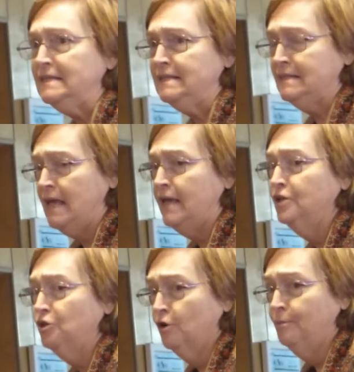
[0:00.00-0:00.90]
is
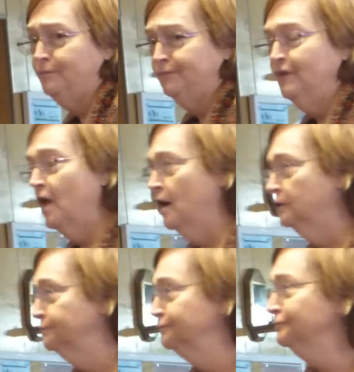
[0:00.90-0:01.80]
in your, yeah,
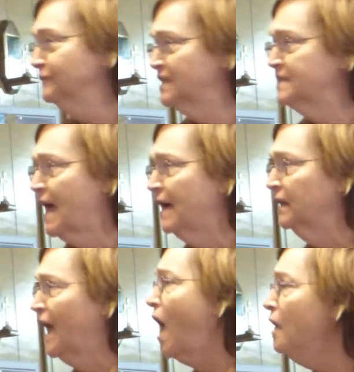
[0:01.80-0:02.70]

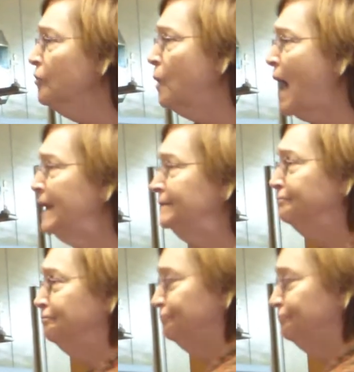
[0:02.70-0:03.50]
exactly, all the way.